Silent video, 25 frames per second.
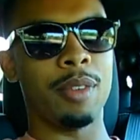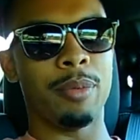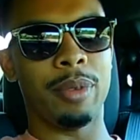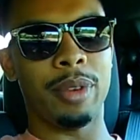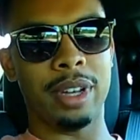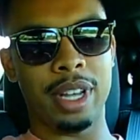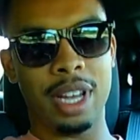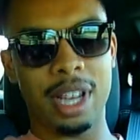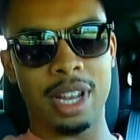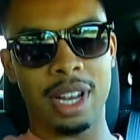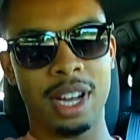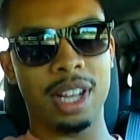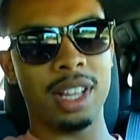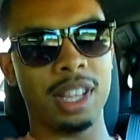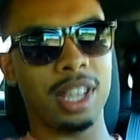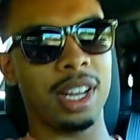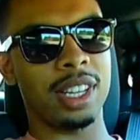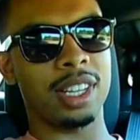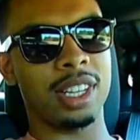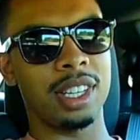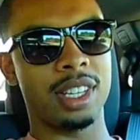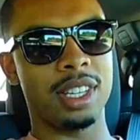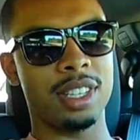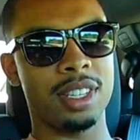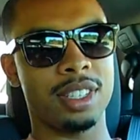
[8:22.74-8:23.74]
But yeah, I
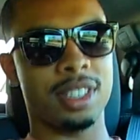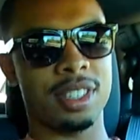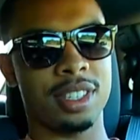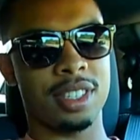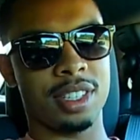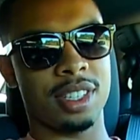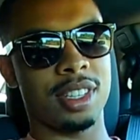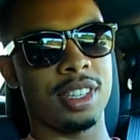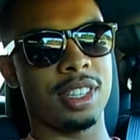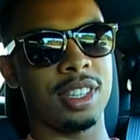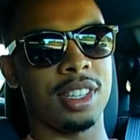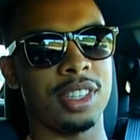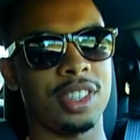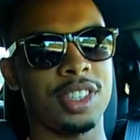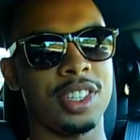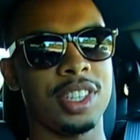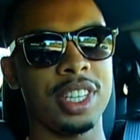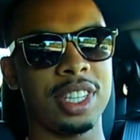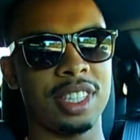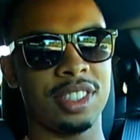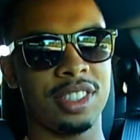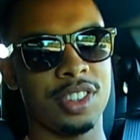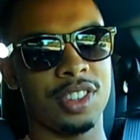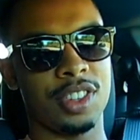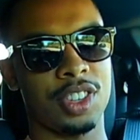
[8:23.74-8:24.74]
like it.
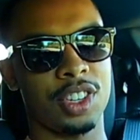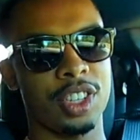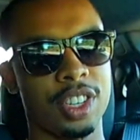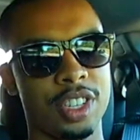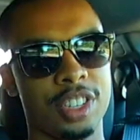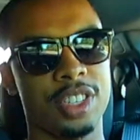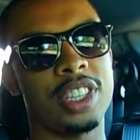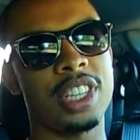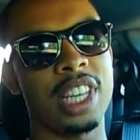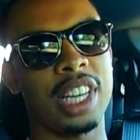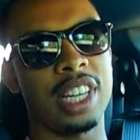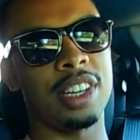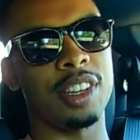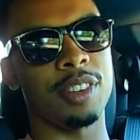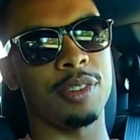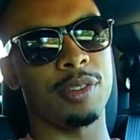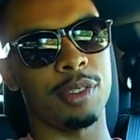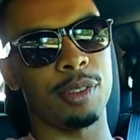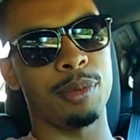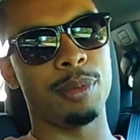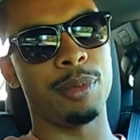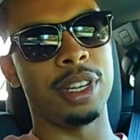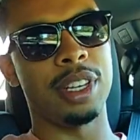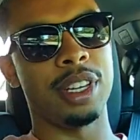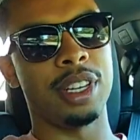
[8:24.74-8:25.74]
6 is a good setting
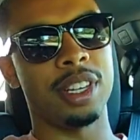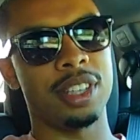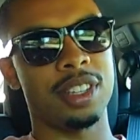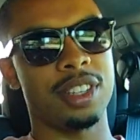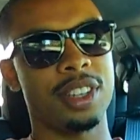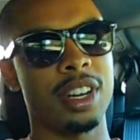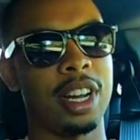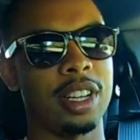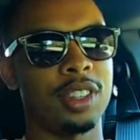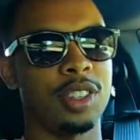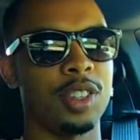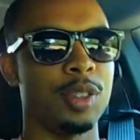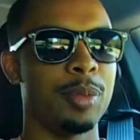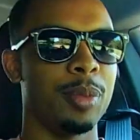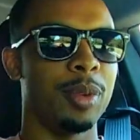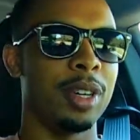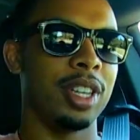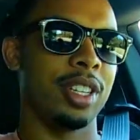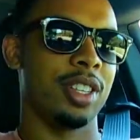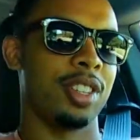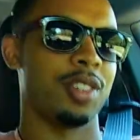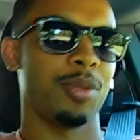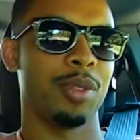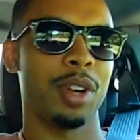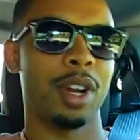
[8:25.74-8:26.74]
for me. It's not too
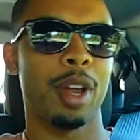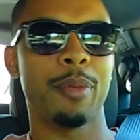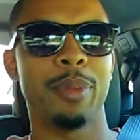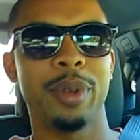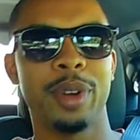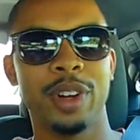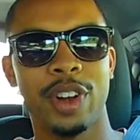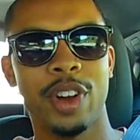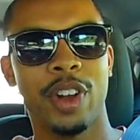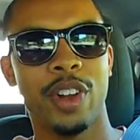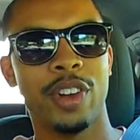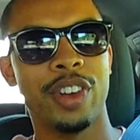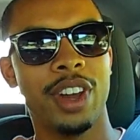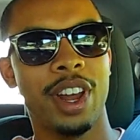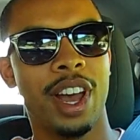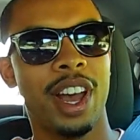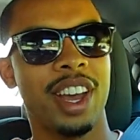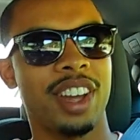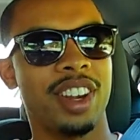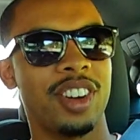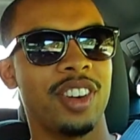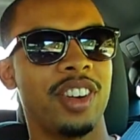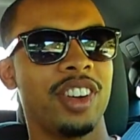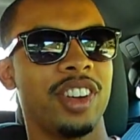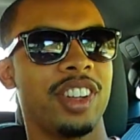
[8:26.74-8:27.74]
much. When I put it on
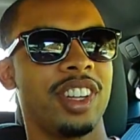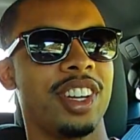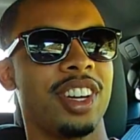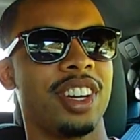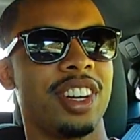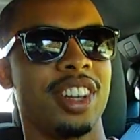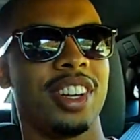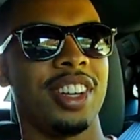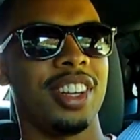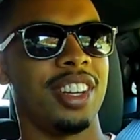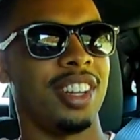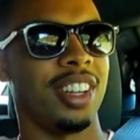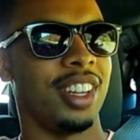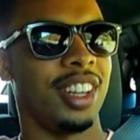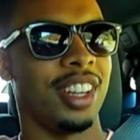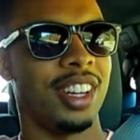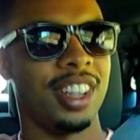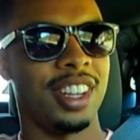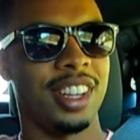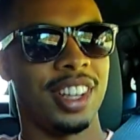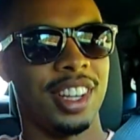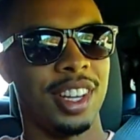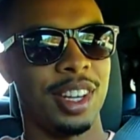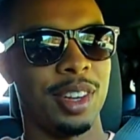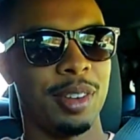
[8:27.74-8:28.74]
9 earlier,
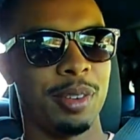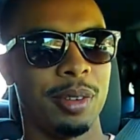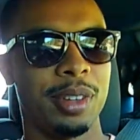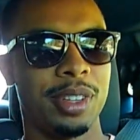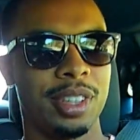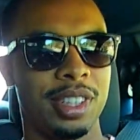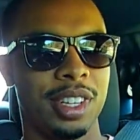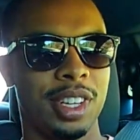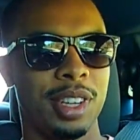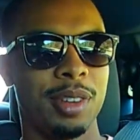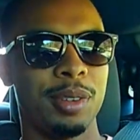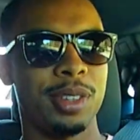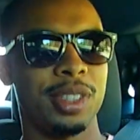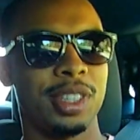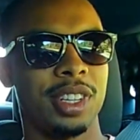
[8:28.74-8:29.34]
it was a